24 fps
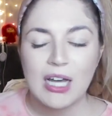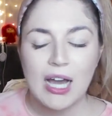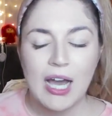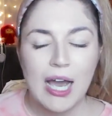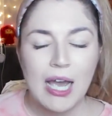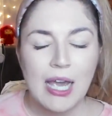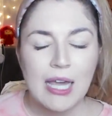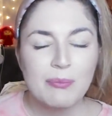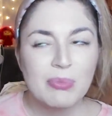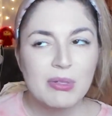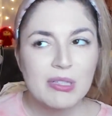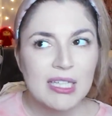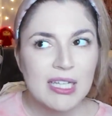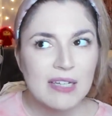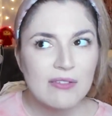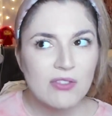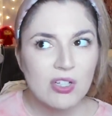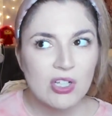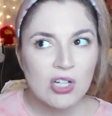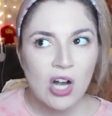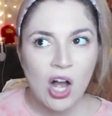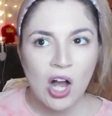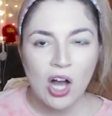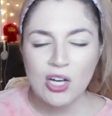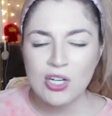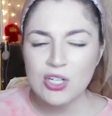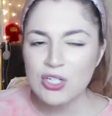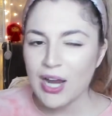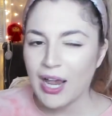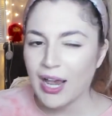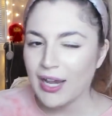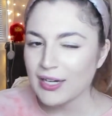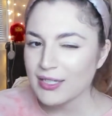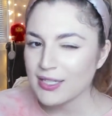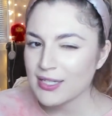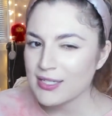I believe their
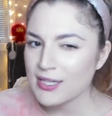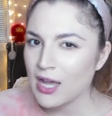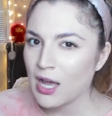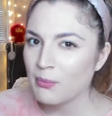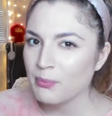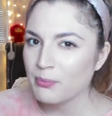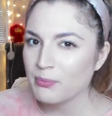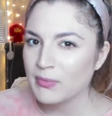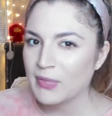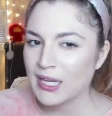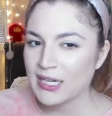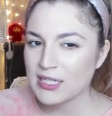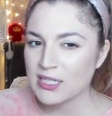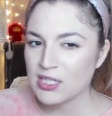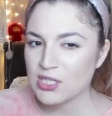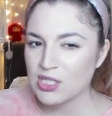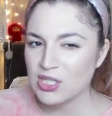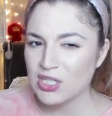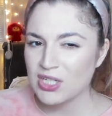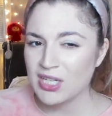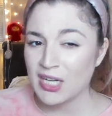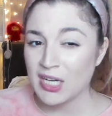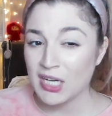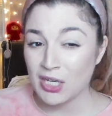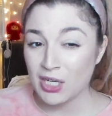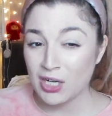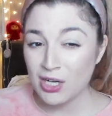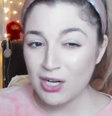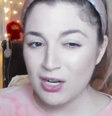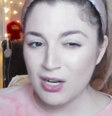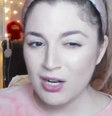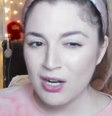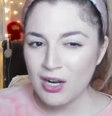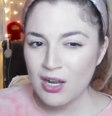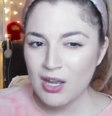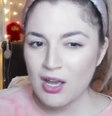contract is up next year.
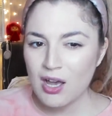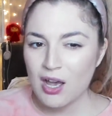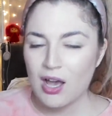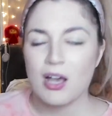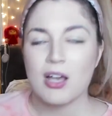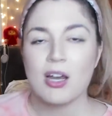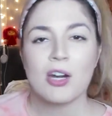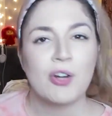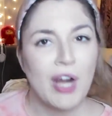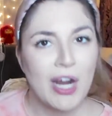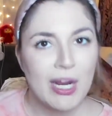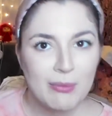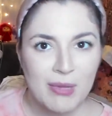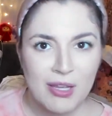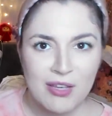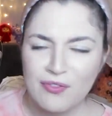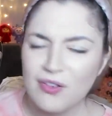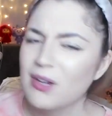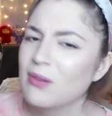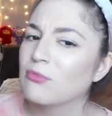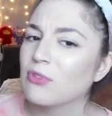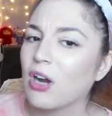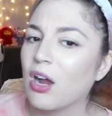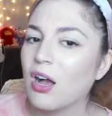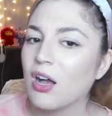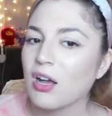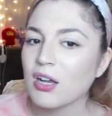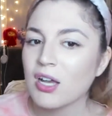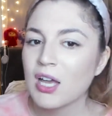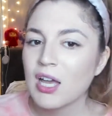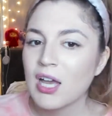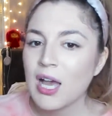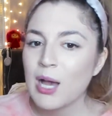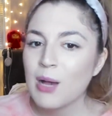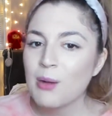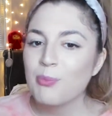Uh, correct me if I'm wrong,
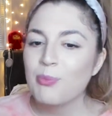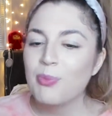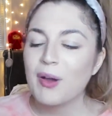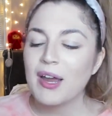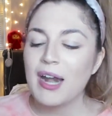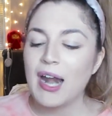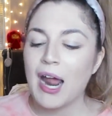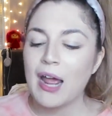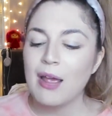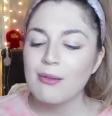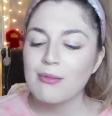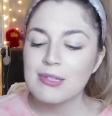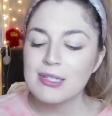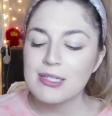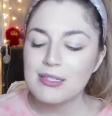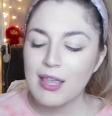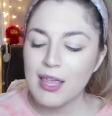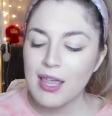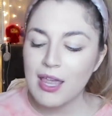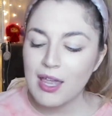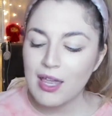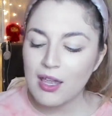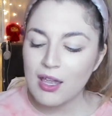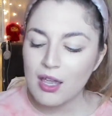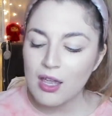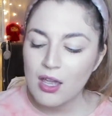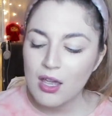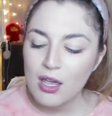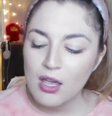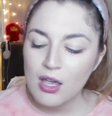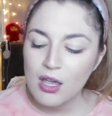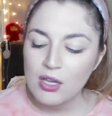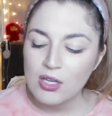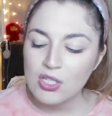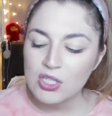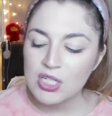but I was like,
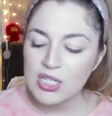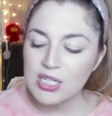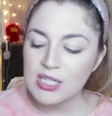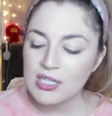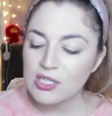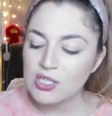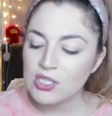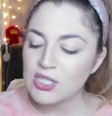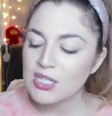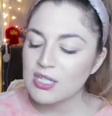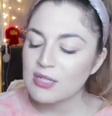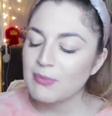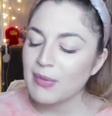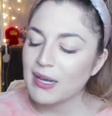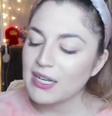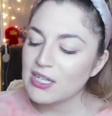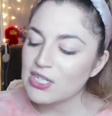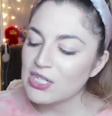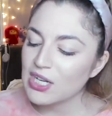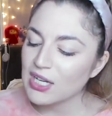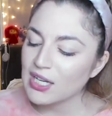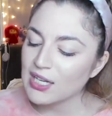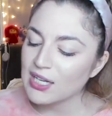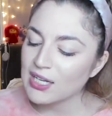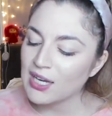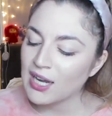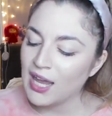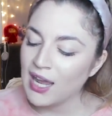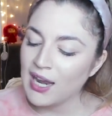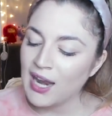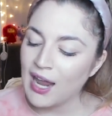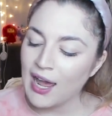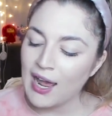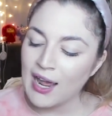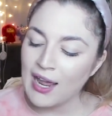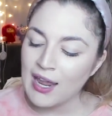she she mentioned,
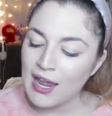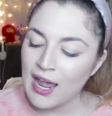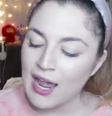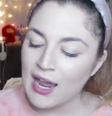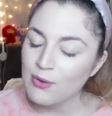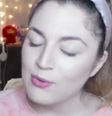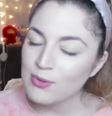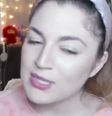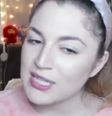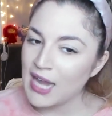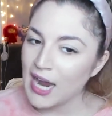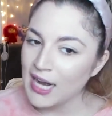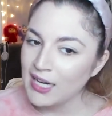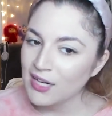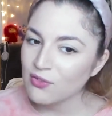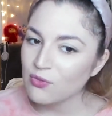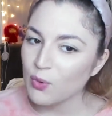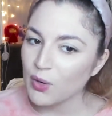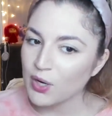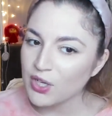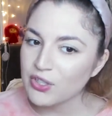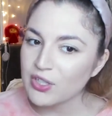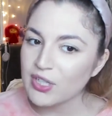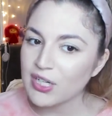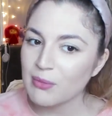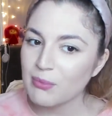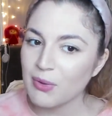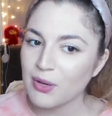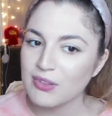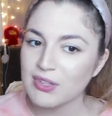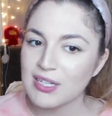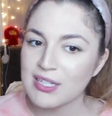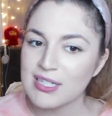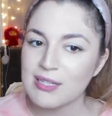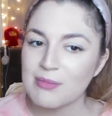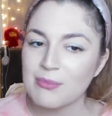and I I was kind of wondering
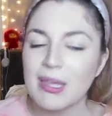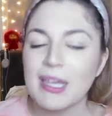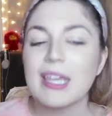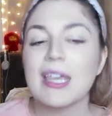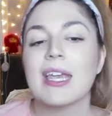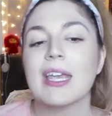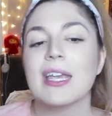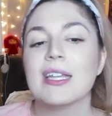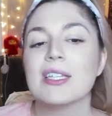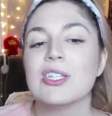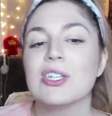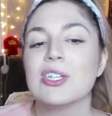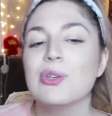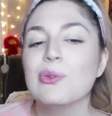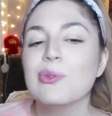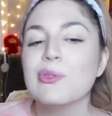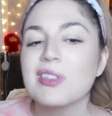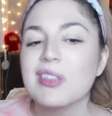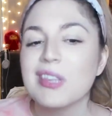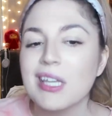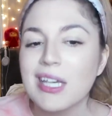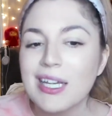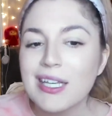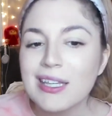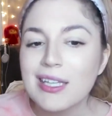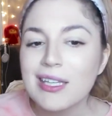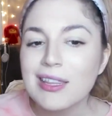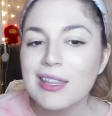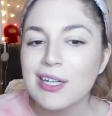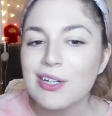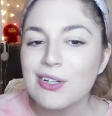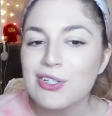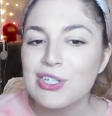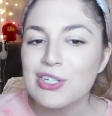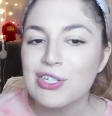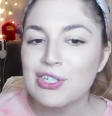about this. I'm like, do you think that
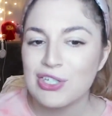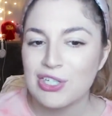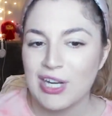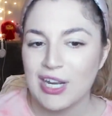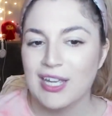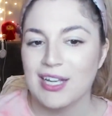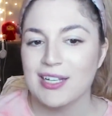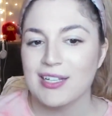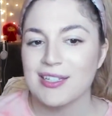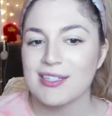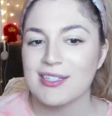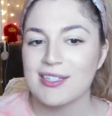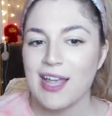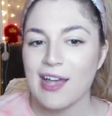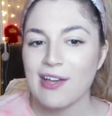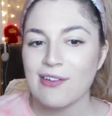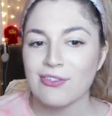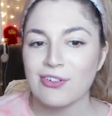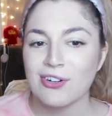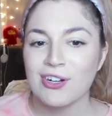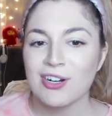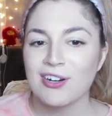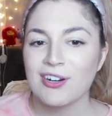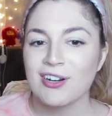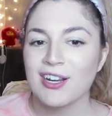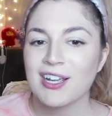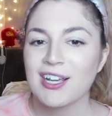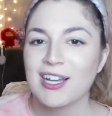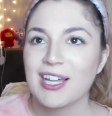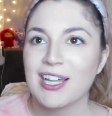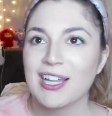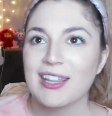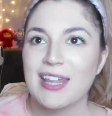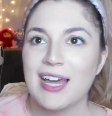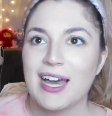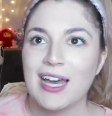there's a chance ever
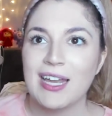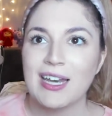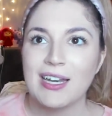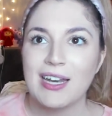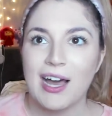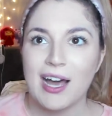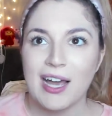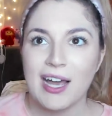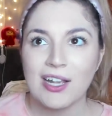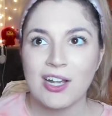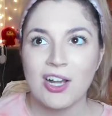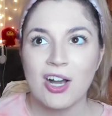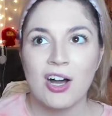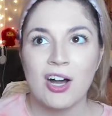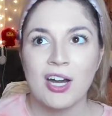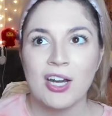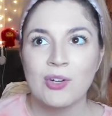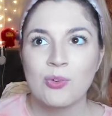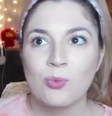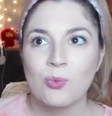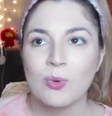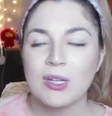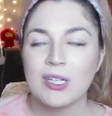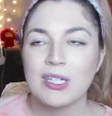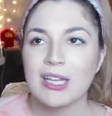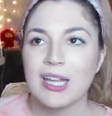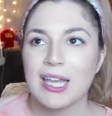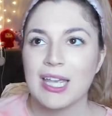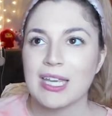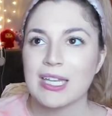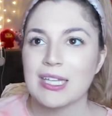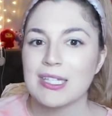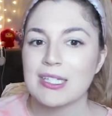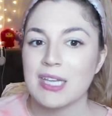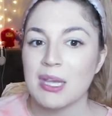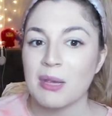that iKON would
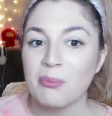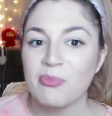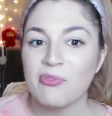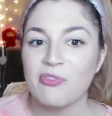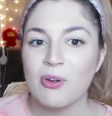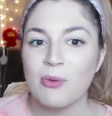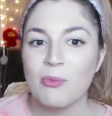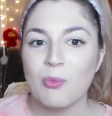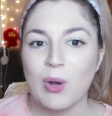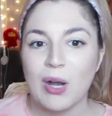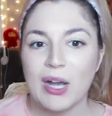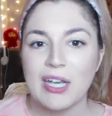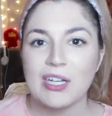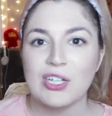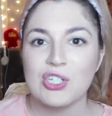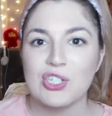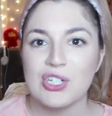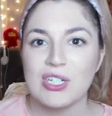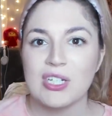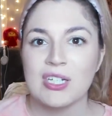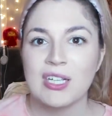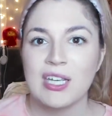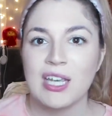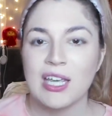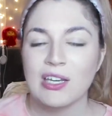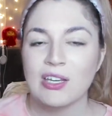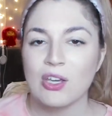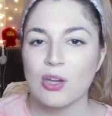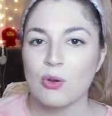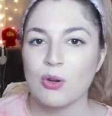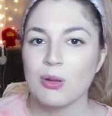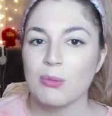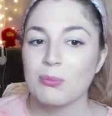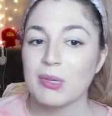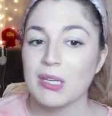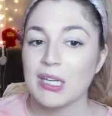like dip from YG and
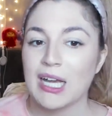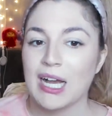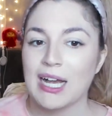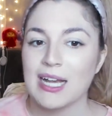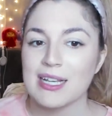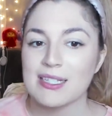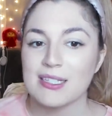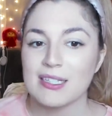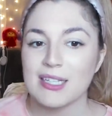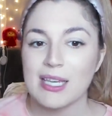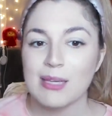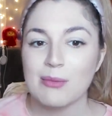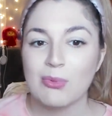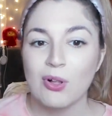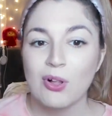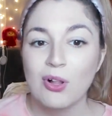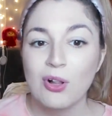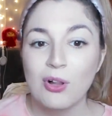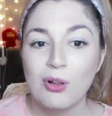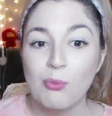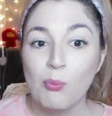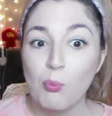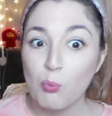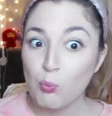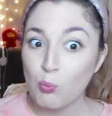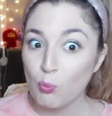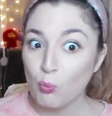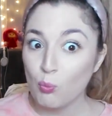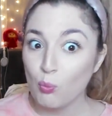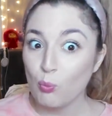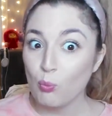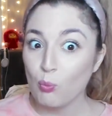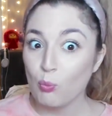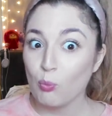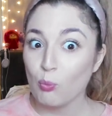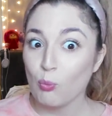go to Bi's label?
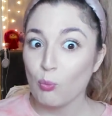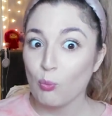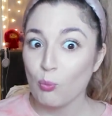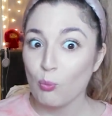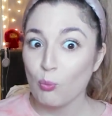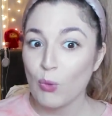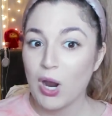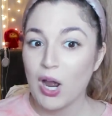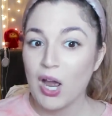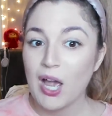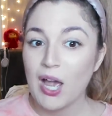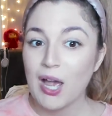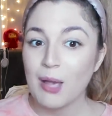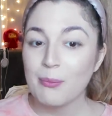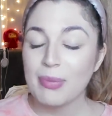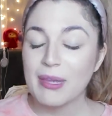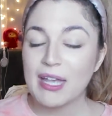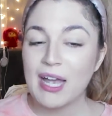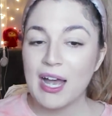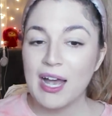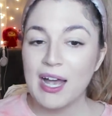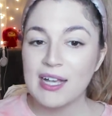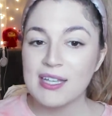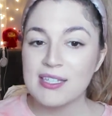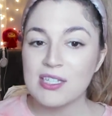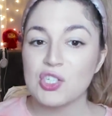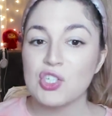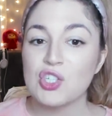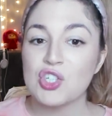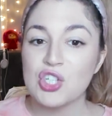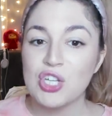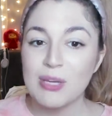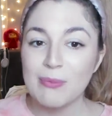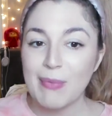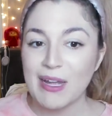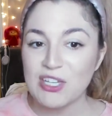Because
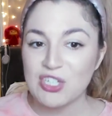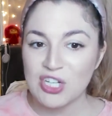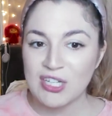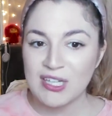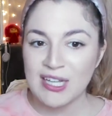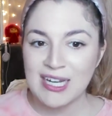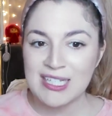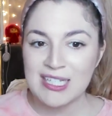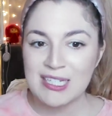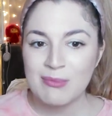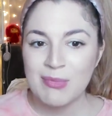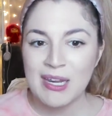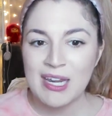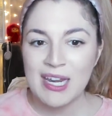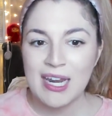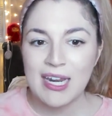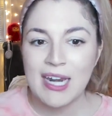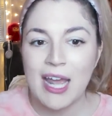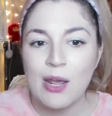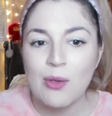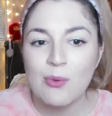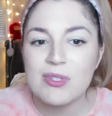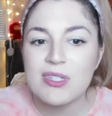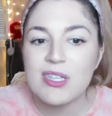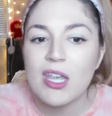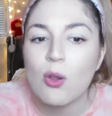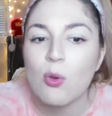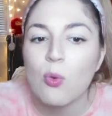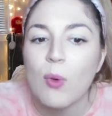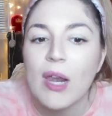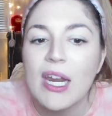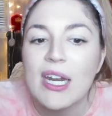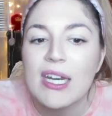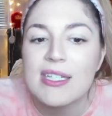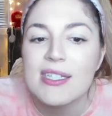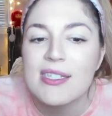she mentioned that to me, and I was like,
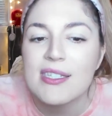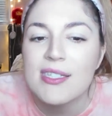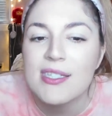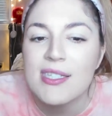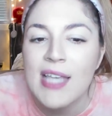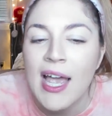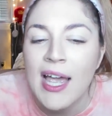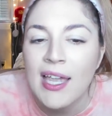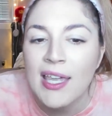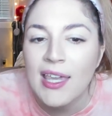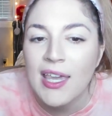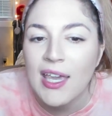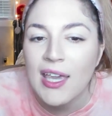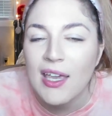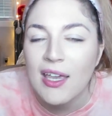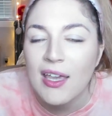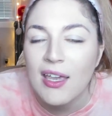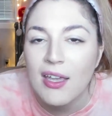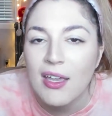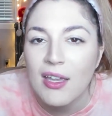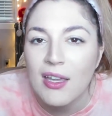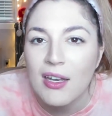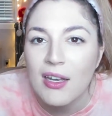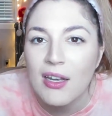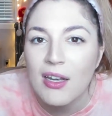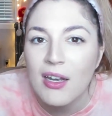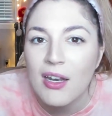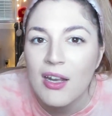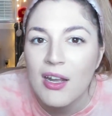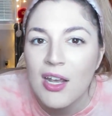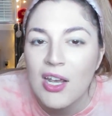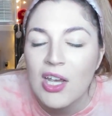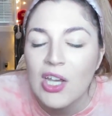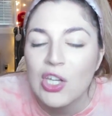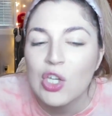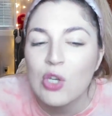wait a second
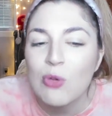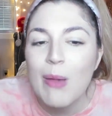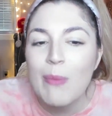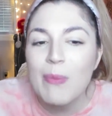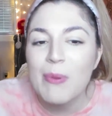you might